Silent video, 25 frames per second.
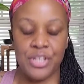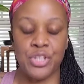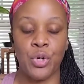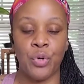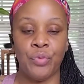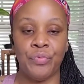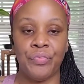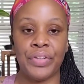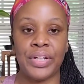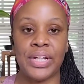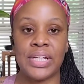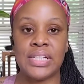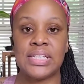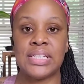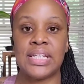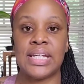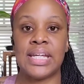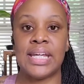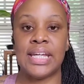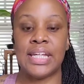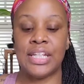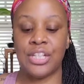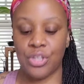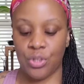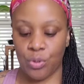Don't forget to
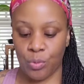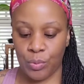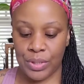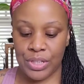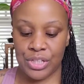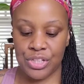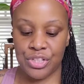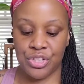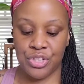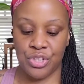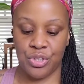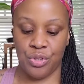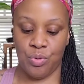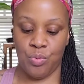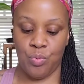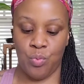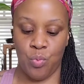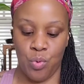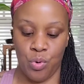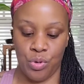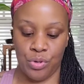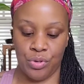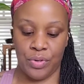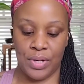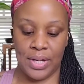increase your
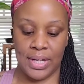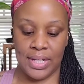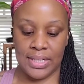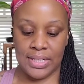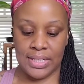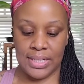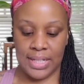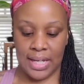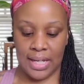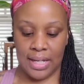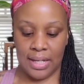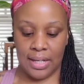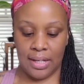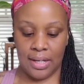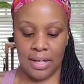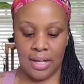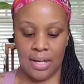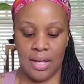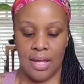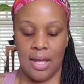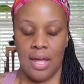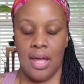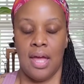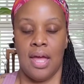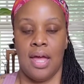water intake
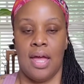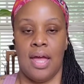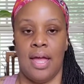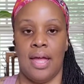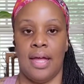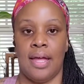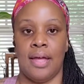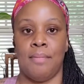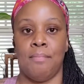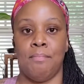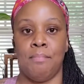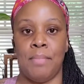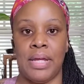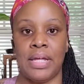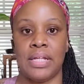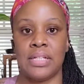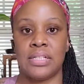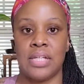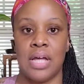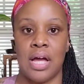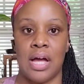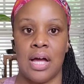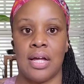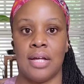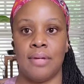and make
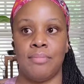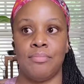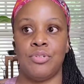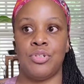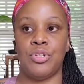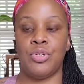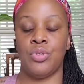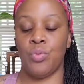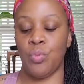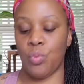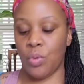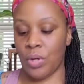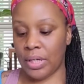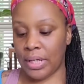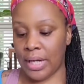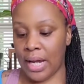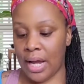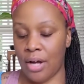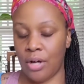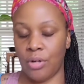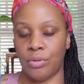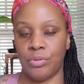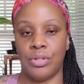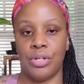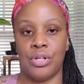time to work
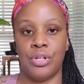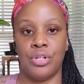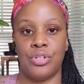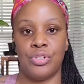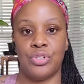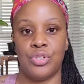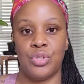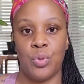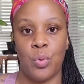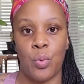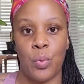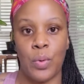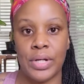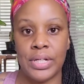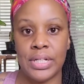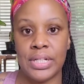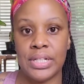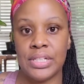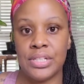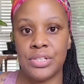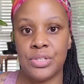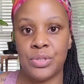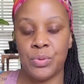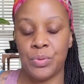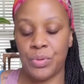out
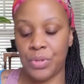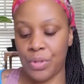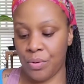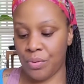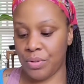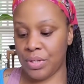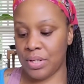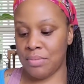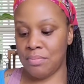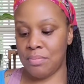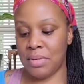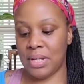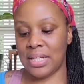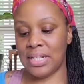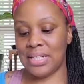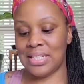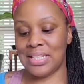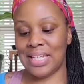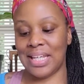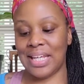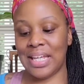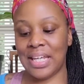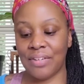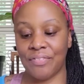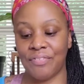20 to 30
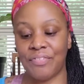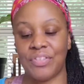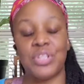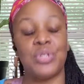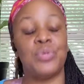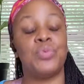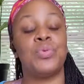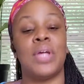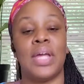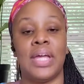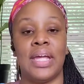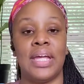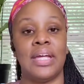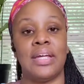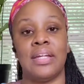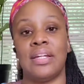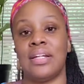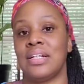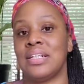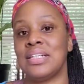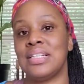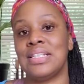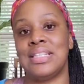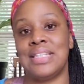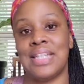minutes if you can,
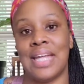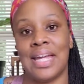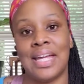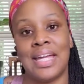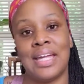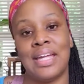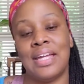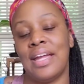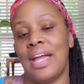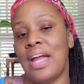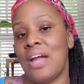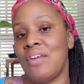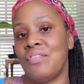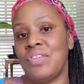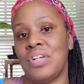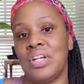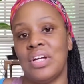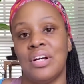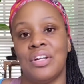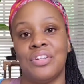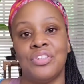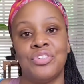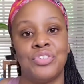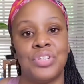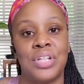a day, every
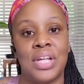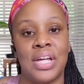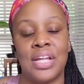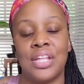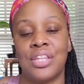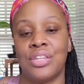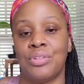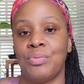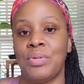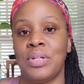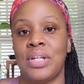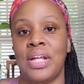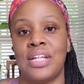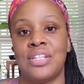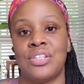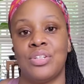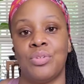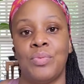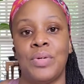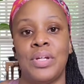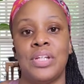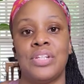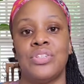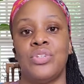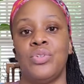other day, 3 days a
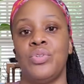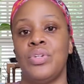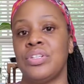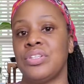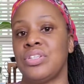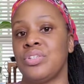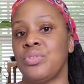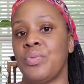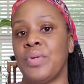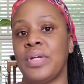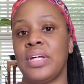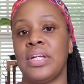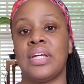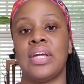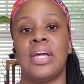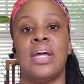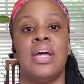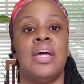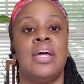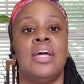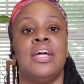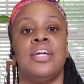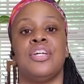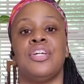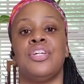week, 2 days a week.
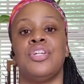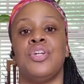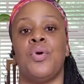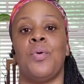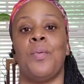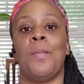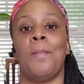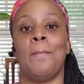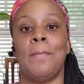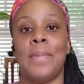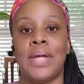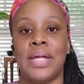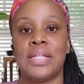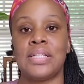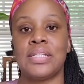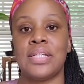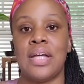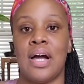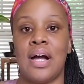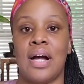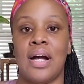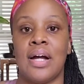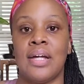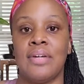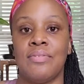You know, make
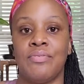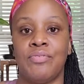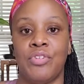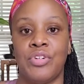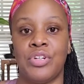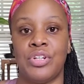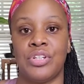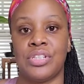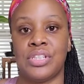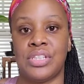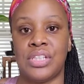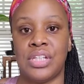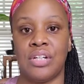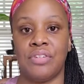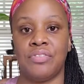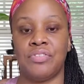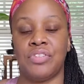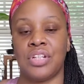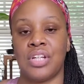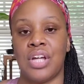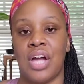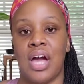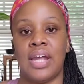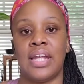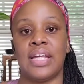time for yourself
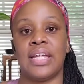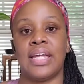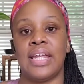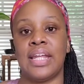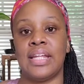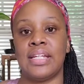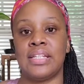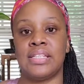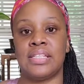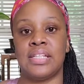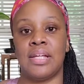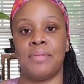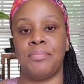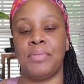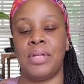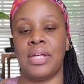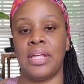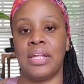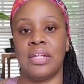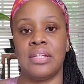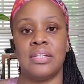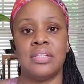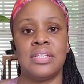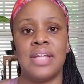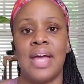to kind of get in something.
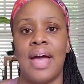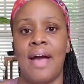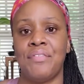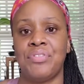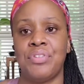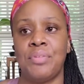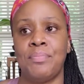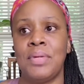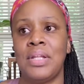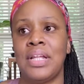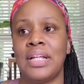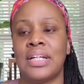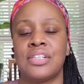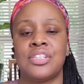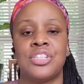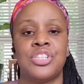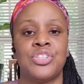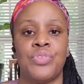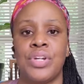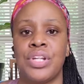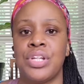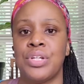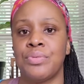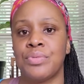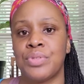It doesn't have to be like a
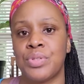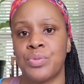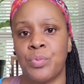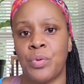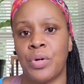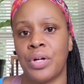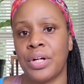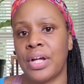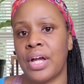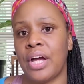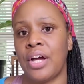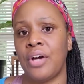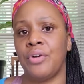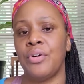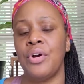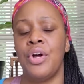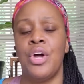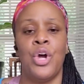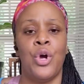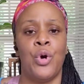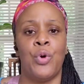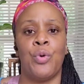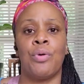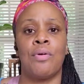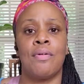strenuous workout
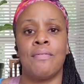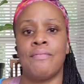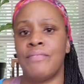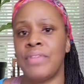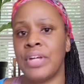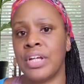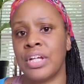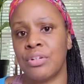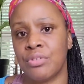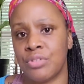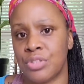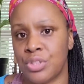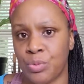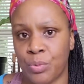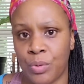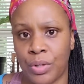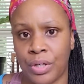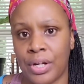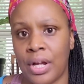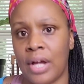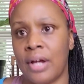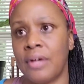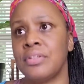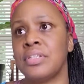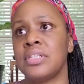or a vigorous
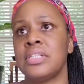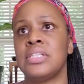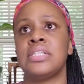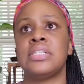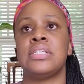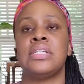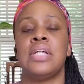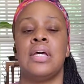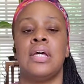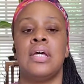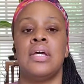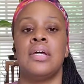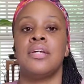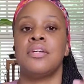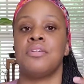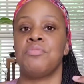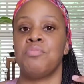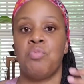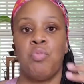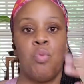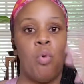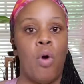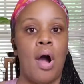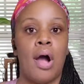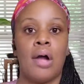workout. Just
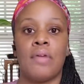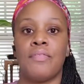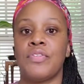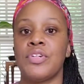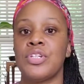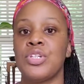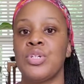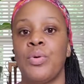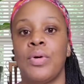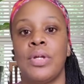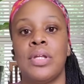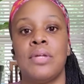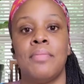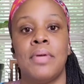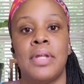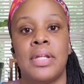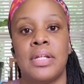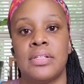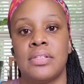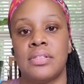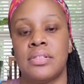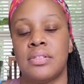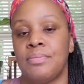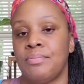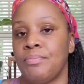walk for 20
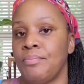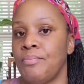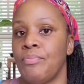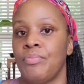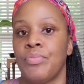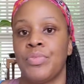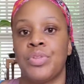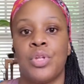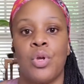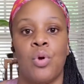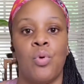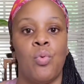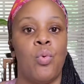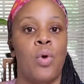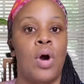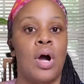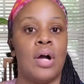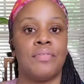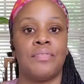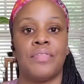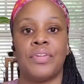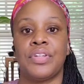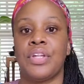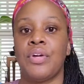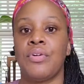minutes,
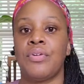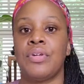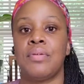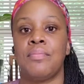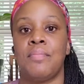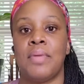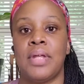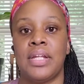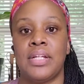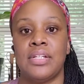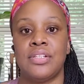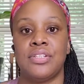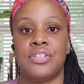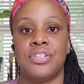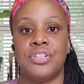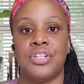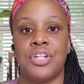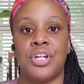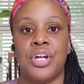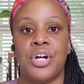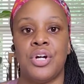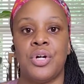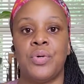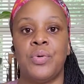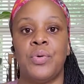walk for 30 minutes, you
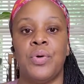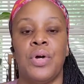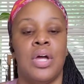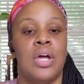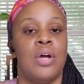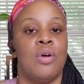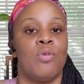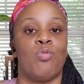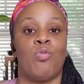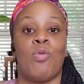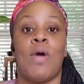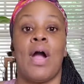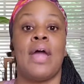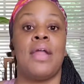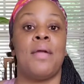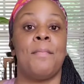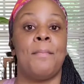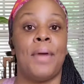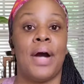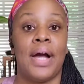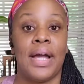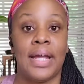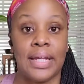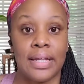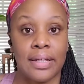know, ride a
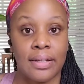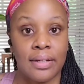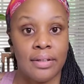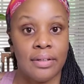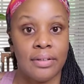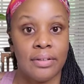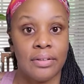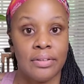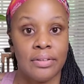bike.